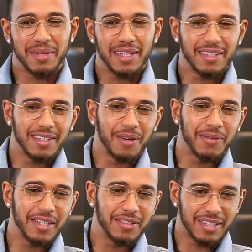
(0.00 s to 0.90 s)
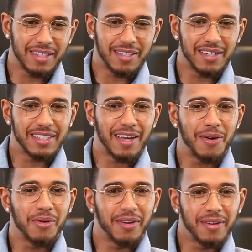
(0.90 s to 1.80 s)
And then, you know, when he was starting to get
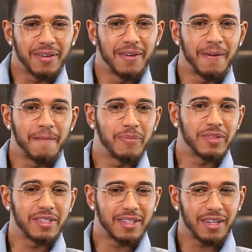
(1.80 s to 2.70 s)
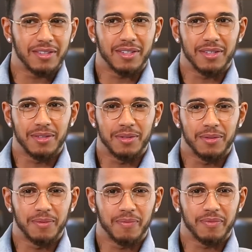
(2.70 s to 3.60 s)
older, starting
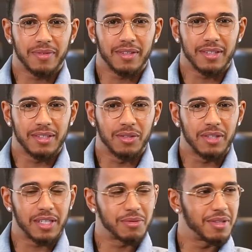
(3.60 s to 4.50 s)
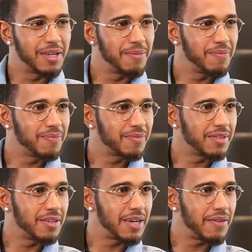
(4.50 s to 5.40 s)
to do things with him,
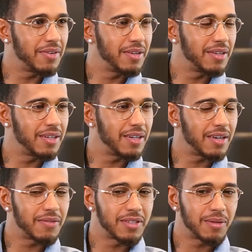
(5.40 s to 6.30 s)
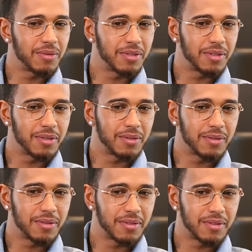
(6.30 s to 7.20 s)
you know, having a, having someone to,
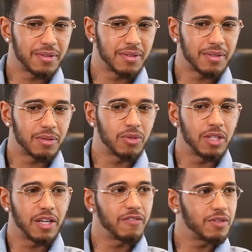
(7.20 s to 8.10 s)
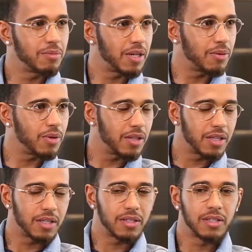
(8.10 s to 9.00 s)
someone you love to play with
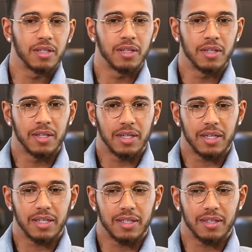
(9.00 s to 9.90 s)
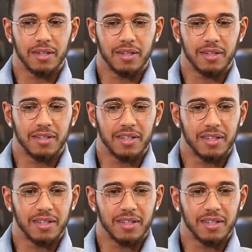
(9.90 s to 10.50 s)
and and uh,